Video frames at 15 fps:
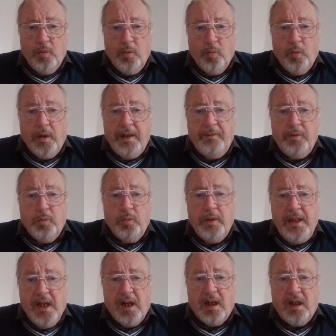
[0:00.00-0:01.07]
whatever
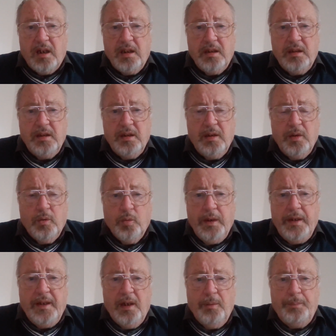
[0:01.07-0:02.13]
we are, we're
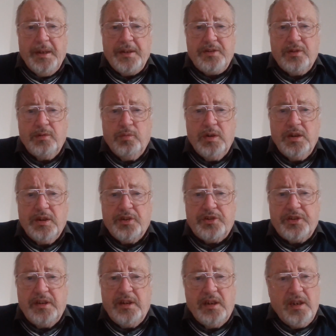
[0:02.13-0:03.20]
no better or worse
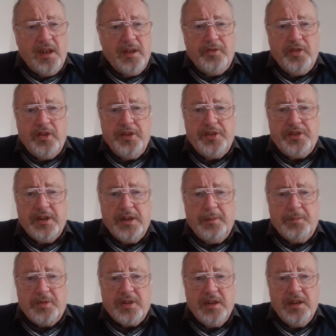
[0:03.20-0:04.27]
than a lot of other
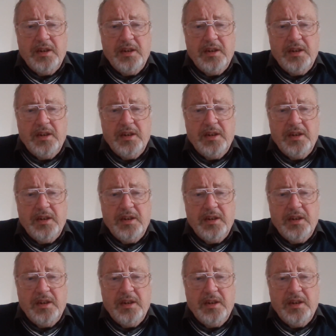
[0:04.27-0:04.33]
teams.